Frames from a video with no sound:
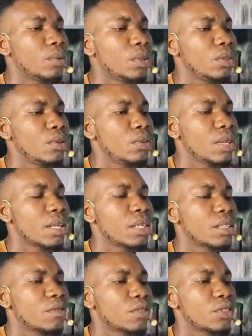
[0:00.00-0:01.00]
What do you think
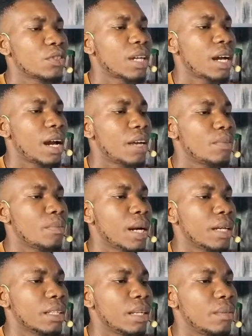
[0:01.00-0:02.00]
is the functional
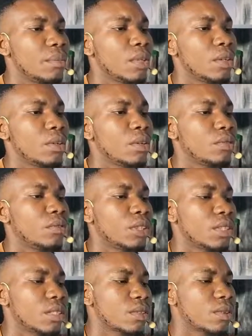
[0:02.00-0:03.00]
IUPAC name for
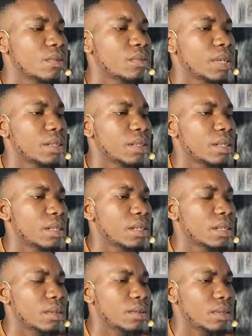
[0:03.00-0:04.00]
this compound? I
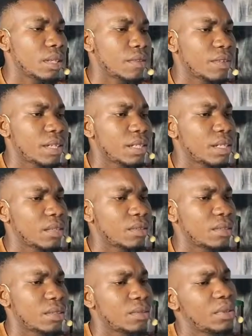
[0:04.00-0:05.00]
thought I've answered all
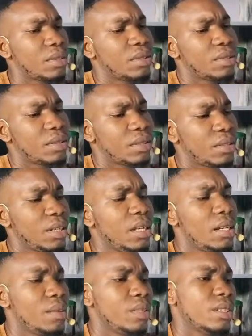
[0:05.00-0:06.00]
these questions. Okay,
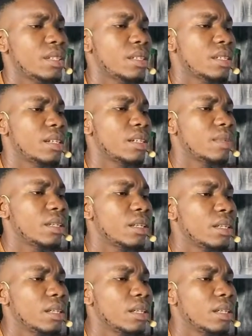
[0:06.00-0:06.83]
let me just answer them again.